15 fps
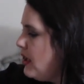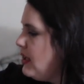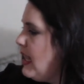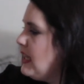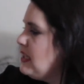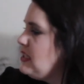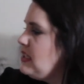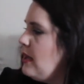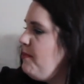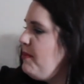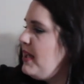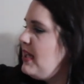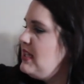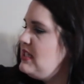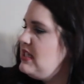Next
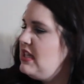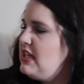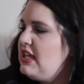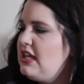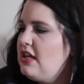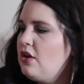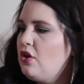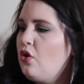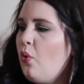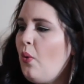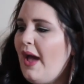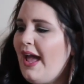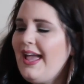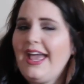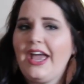up is the
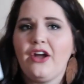Ouai